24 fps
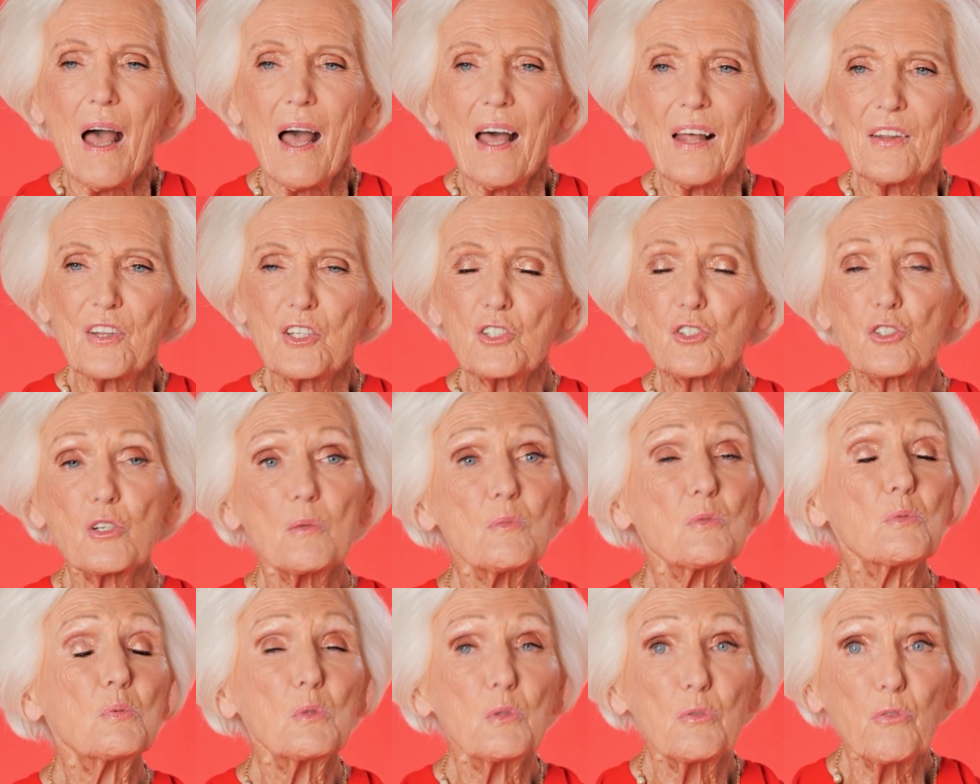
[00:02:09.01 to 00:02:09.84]
And the
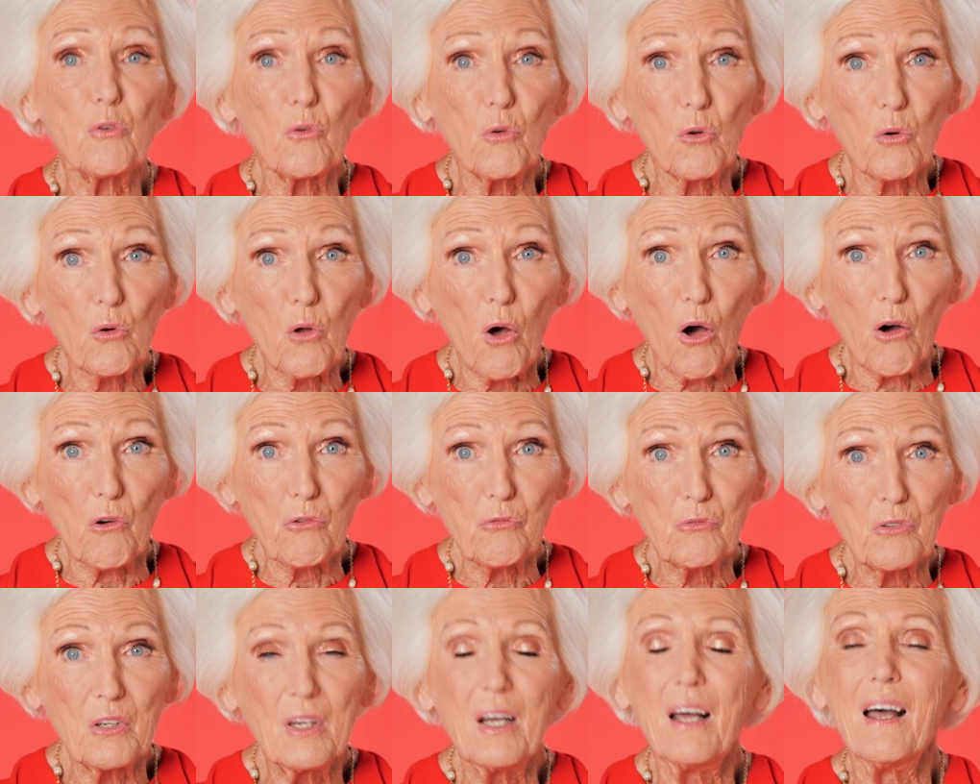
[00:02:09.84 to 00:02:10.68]
shrimps would fall
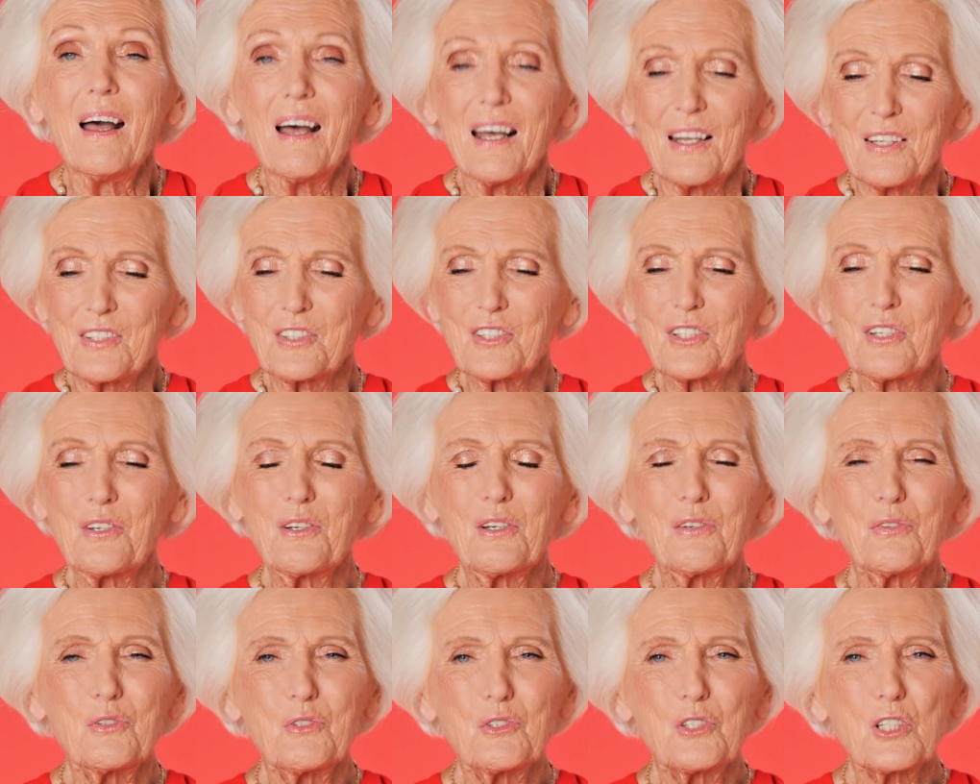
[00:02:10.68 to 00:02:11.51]
off. So
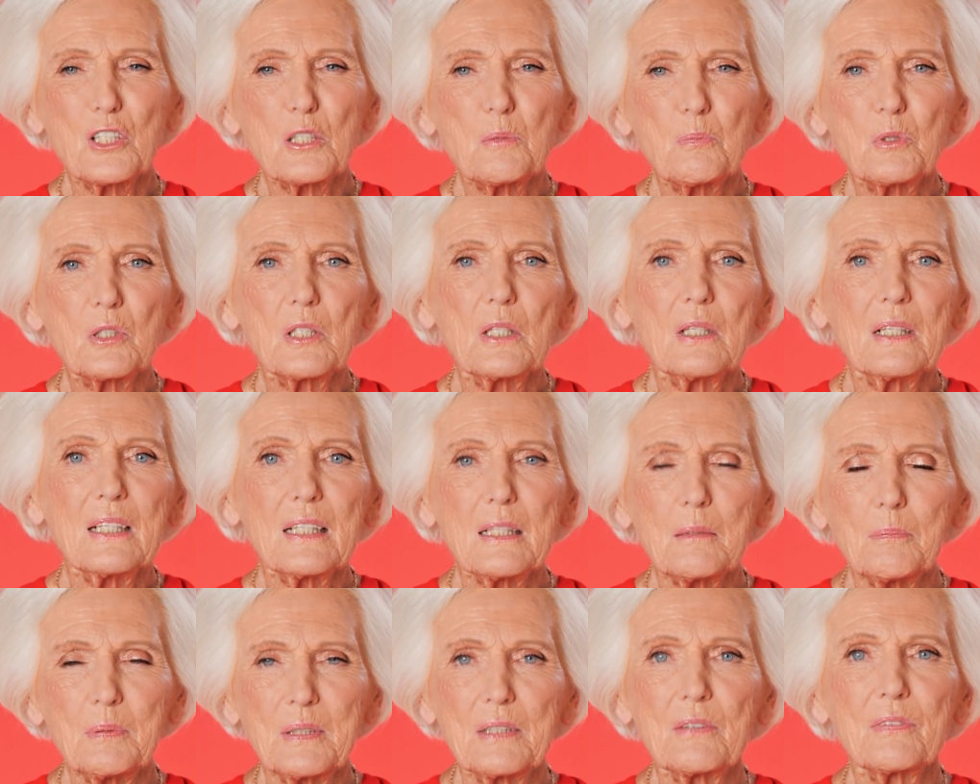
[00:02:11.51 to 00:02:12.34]
if you just put a
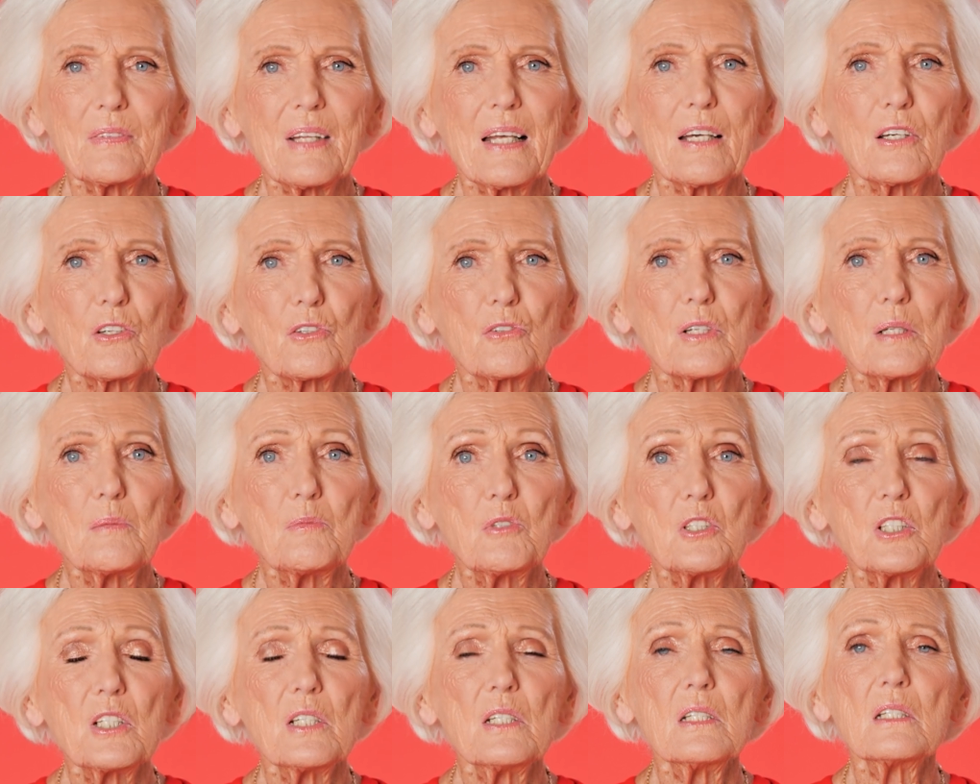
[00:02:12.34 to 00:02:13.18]
little bit of that cream
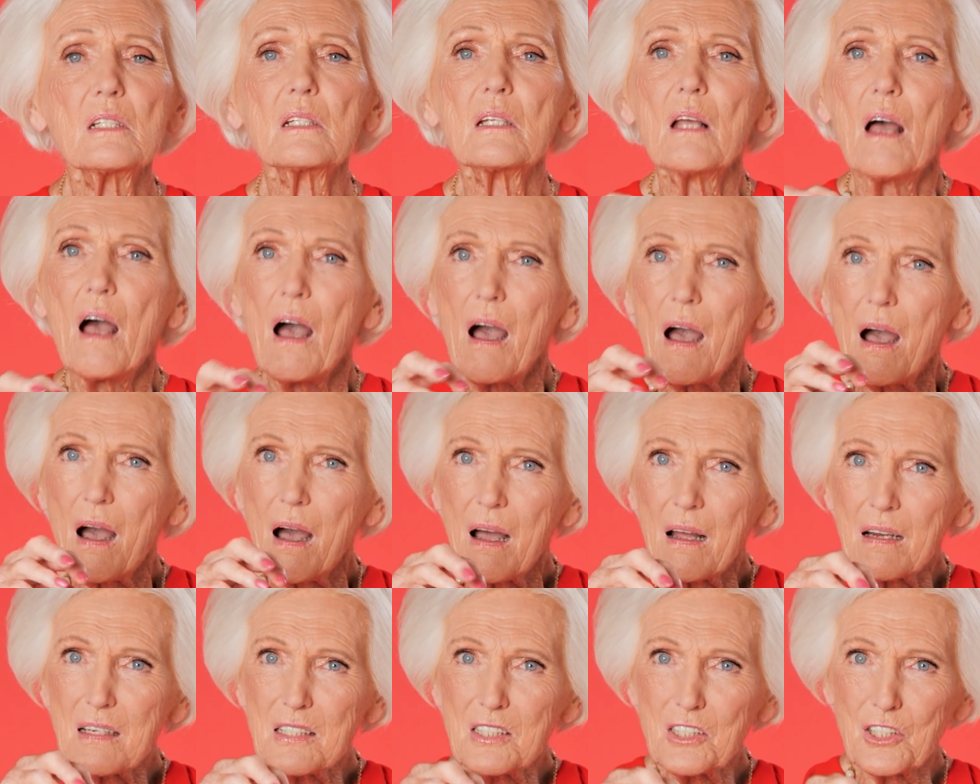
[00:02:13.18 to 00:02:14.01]
cheese
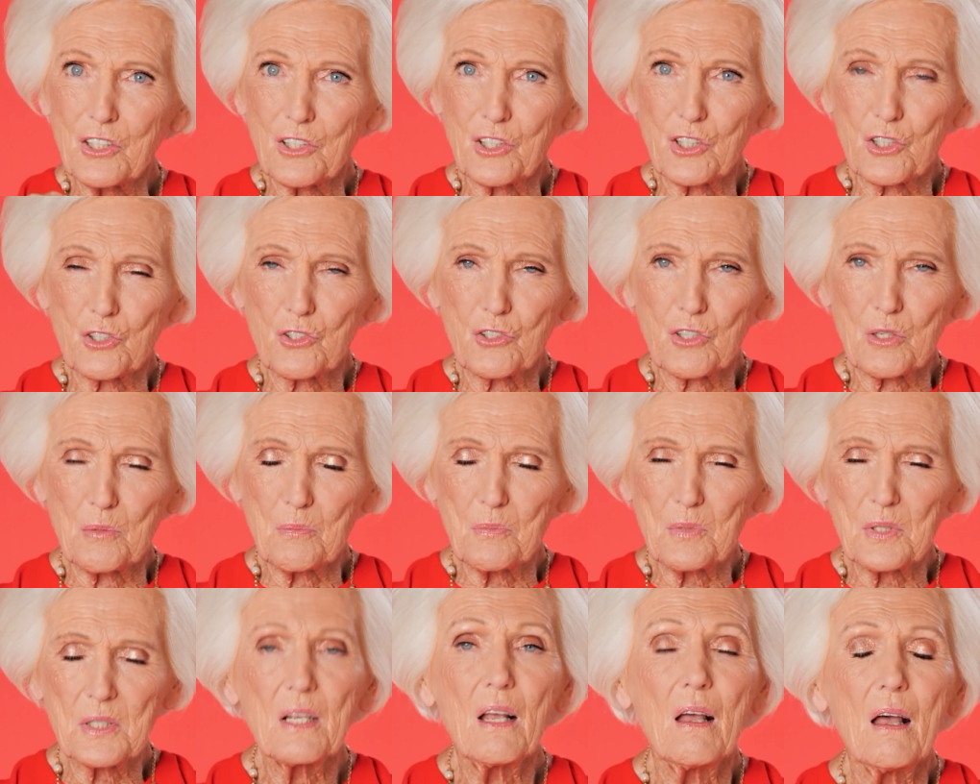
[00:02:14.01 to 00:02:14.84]
under the
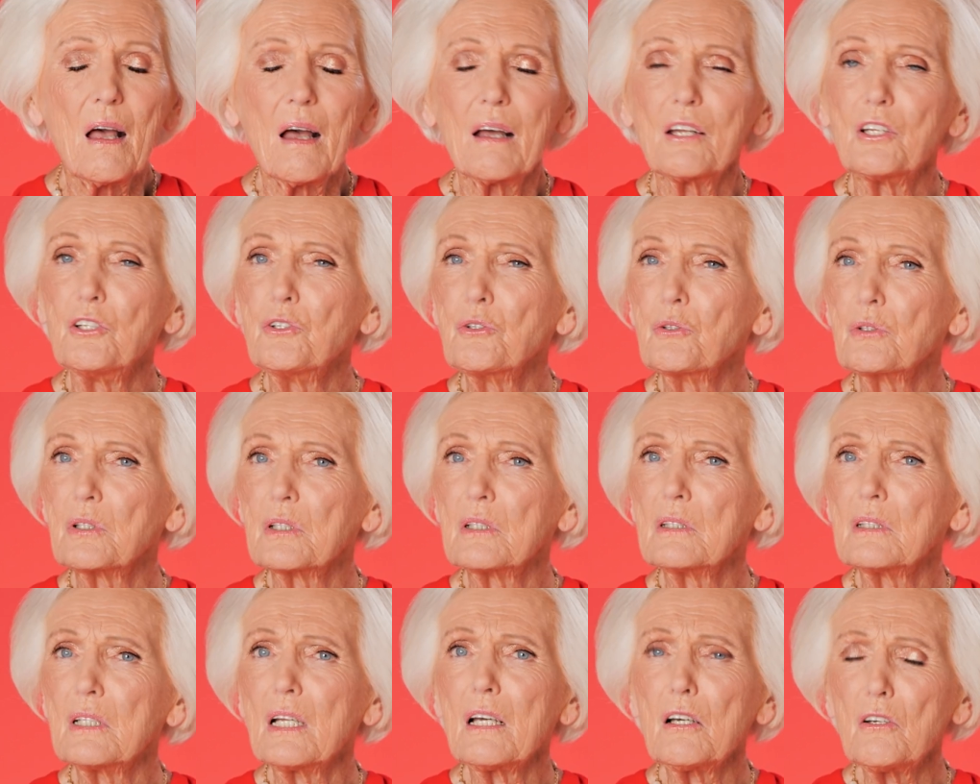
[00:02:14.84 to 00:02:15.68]
shrimps, and you
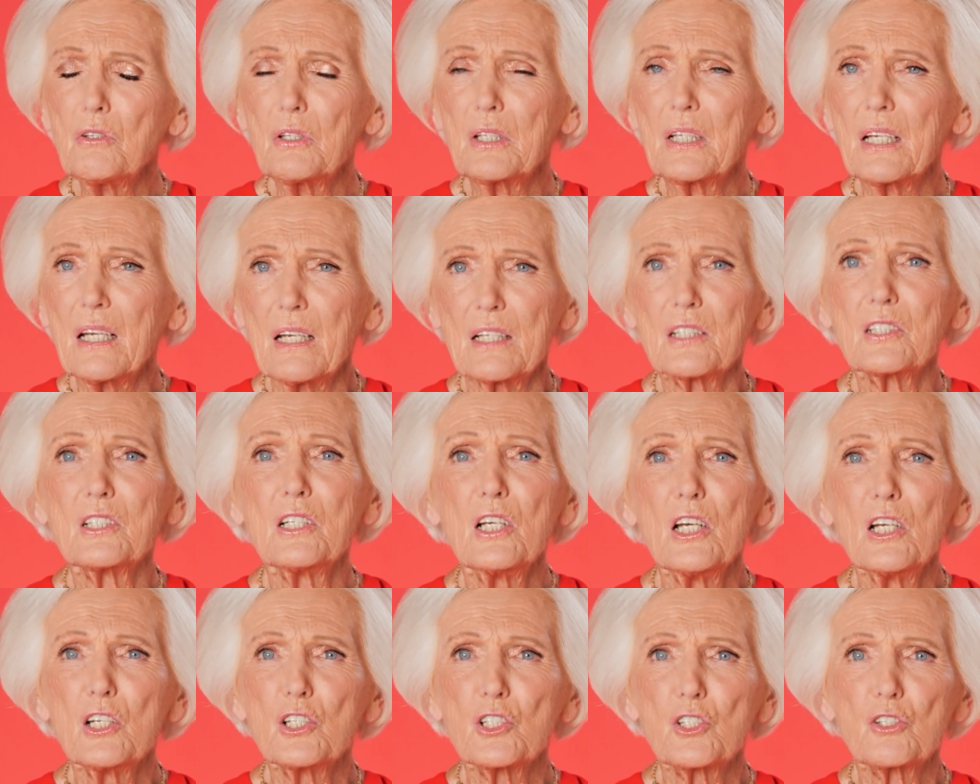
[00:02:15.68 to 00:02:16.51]
can now get
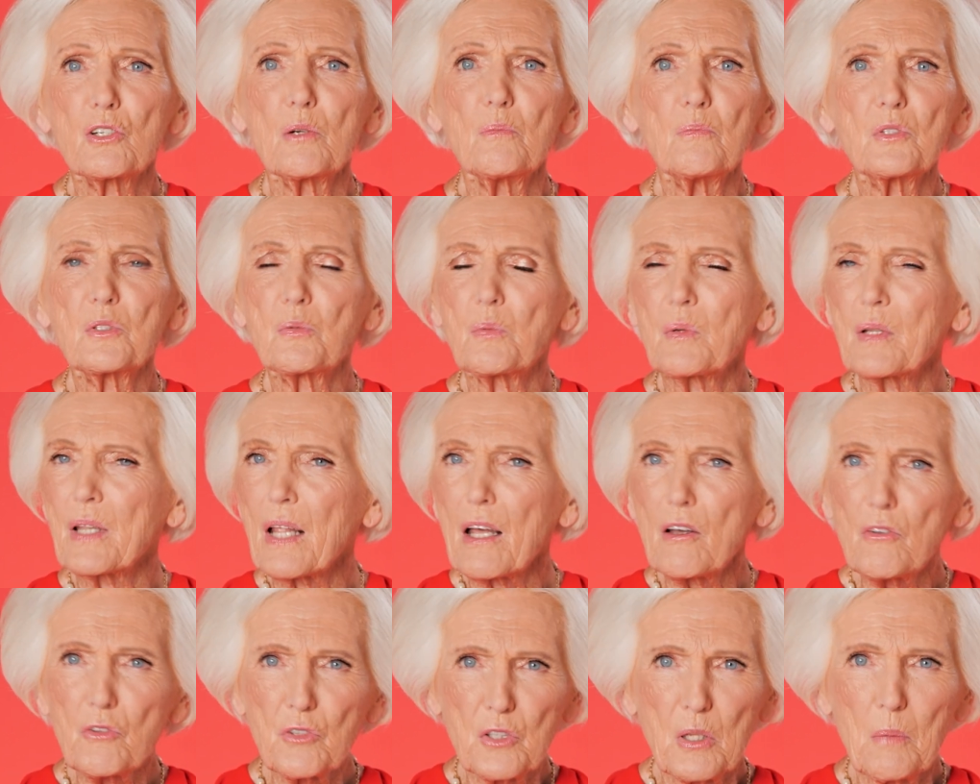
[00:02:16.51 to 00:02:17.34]
shrimps
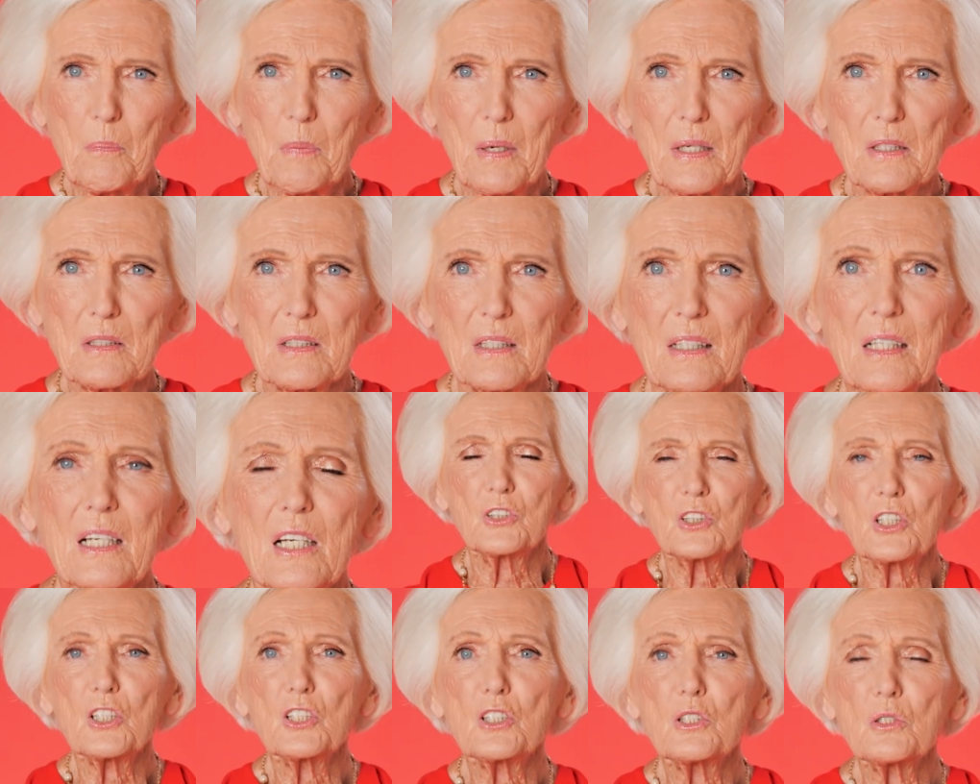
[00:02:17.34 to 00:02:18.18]
without the butter,
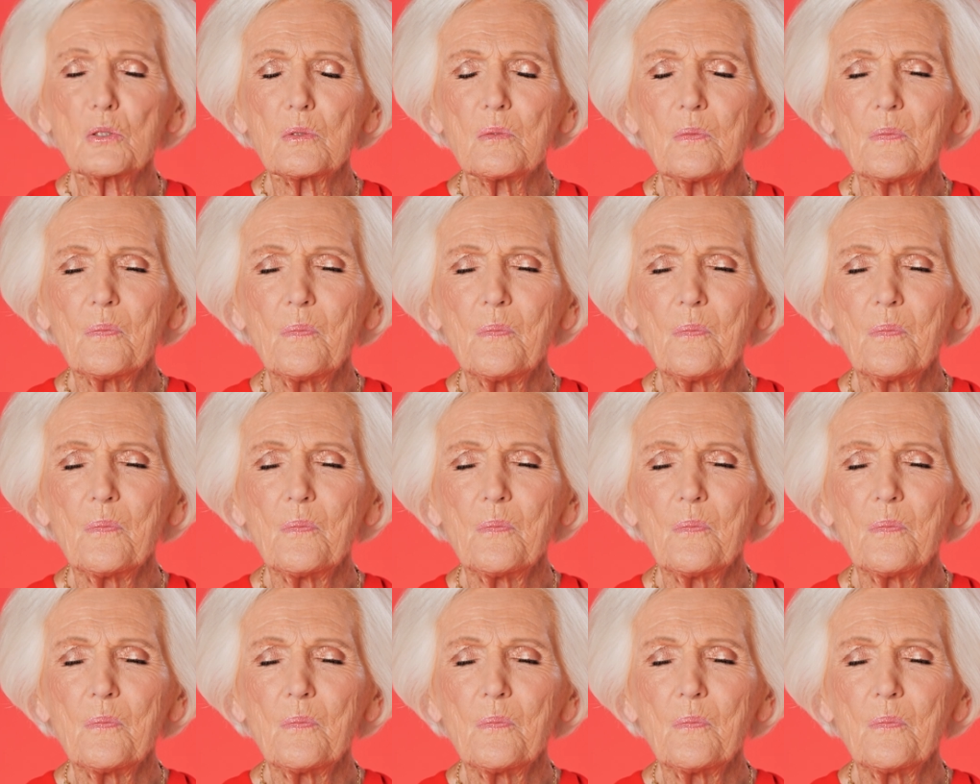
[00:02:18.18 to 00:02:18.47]
just